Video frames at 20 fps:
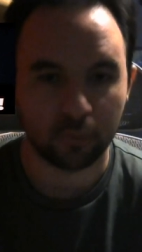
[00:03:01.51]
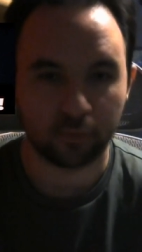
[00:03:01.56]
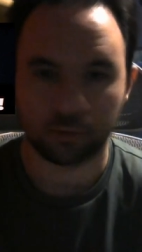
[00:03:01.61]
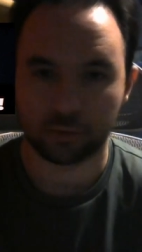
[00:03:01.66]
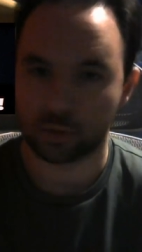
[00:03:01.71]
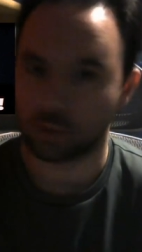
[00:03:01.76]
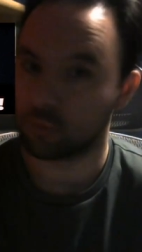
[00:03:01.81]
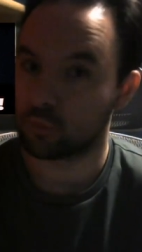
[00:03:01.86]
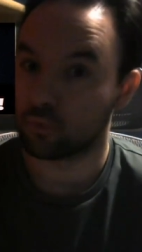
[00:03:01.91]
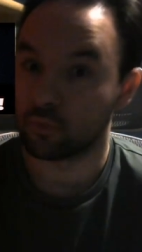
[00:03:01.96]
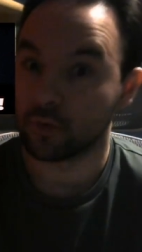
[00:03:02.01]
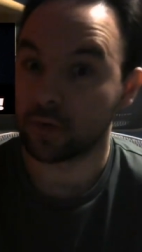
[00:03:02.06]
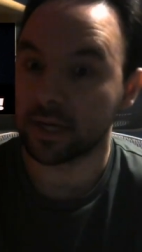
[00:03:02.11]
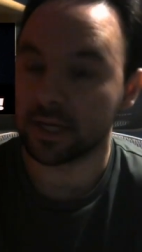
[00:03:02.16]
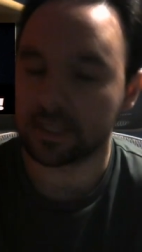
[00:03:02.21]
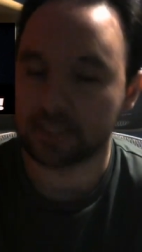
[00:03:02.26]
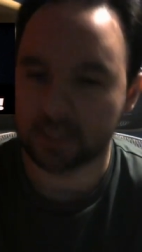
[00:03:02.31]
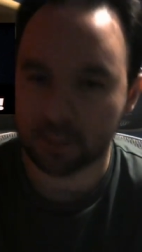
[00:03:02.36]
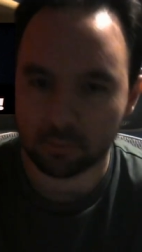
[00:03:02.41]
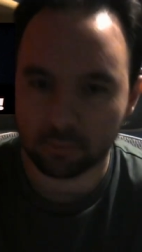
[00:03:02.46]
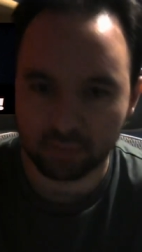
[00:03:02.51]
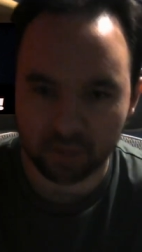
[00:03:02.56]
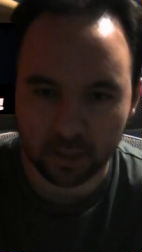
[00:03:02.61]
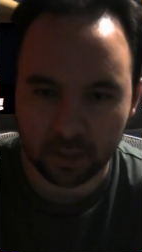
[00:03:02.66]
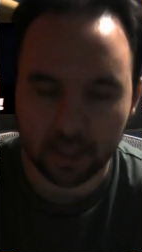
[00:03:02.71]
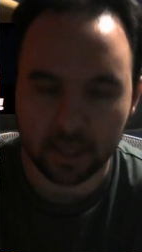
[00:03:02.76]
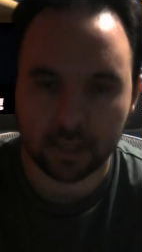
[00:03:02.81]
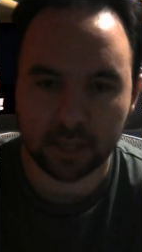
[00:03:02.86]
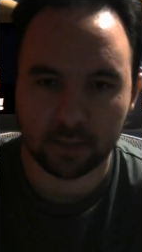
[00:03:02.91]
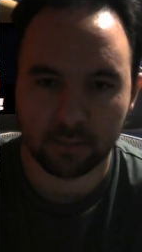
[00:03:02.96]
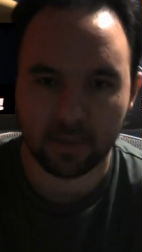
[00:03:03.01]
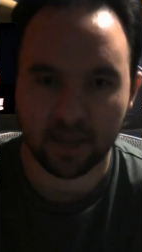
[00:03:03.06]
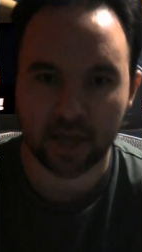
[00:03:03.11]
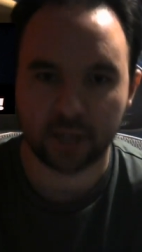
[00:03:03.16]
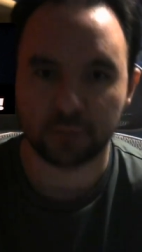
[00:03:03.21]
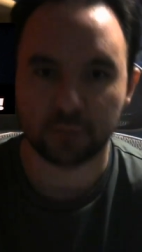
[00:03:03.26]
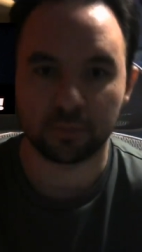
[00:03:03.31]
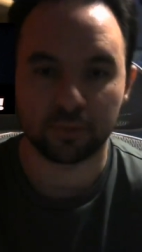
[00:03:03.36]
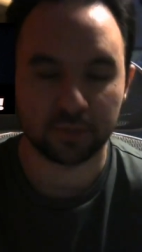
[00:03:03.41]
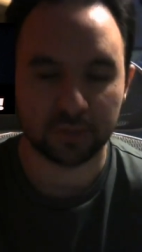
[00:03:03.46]
There's no reason to play the
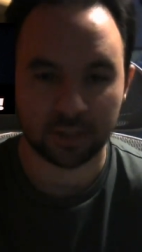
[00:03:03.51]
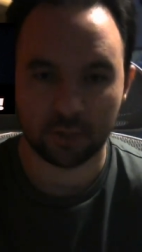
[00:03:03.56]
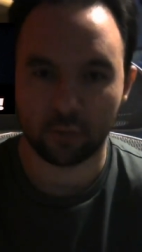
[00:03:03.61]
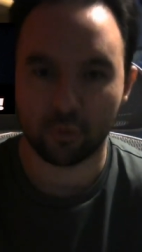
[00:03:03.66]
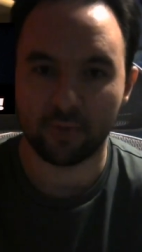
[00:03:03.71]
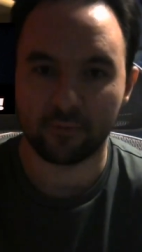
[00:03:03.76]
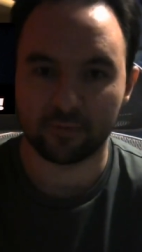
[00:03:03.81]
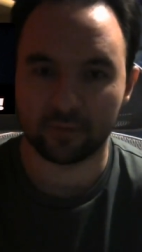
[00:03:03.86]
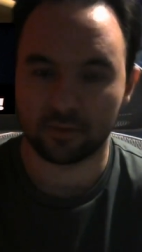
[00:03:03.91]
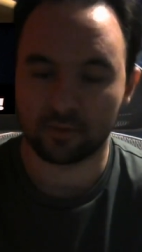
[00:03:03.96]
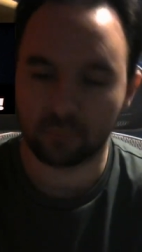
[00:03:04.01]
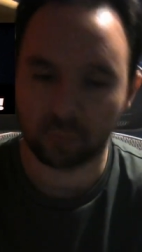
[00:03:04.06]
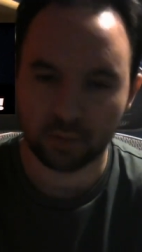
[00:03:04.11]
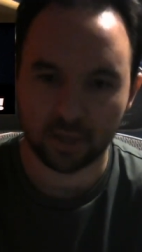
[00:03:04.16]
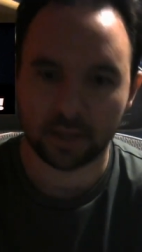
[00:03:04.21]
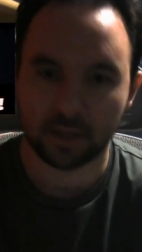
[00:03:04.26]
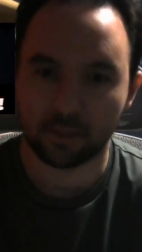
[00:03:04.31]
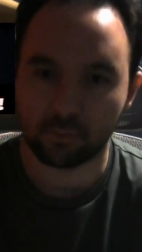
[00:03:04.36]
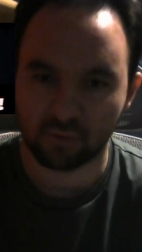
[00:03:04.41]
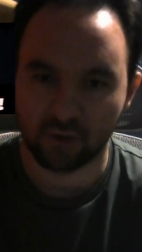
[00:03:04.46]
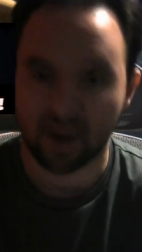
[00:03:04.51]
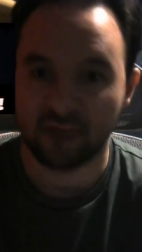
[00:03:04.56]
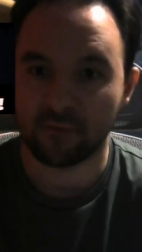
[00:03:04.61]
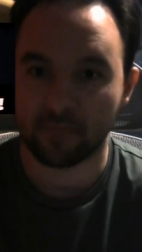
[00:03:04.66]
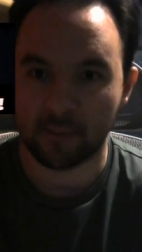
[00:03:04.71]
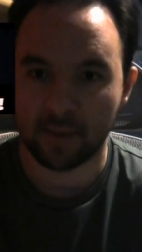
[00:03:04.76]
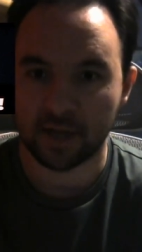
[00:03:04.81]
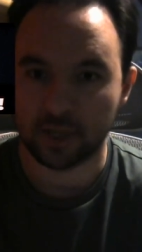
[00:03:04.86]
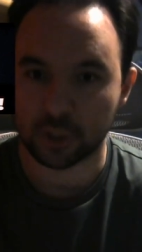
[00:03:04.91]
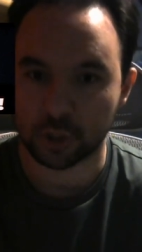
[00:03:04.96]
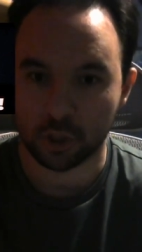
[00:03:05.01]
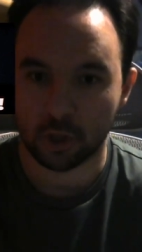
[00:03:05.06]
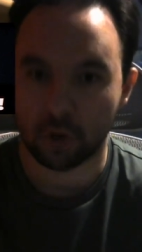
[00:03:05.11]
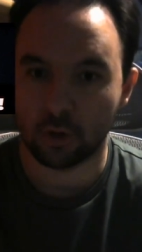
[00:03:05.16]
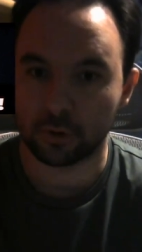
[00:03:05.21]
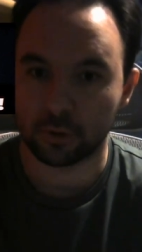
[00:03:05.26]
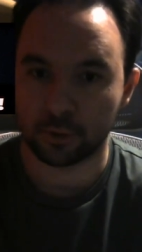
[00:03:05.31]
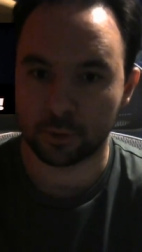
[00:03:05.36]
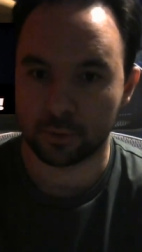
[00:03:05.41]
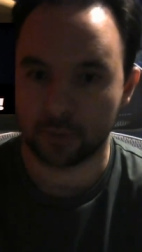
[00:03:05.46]
match mode. It's the equivalent of playing a private match in
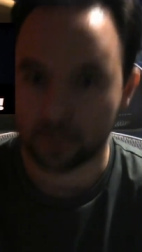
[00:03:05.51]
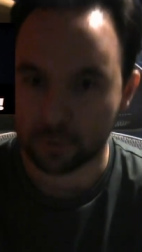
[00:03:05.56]
Call of Duty.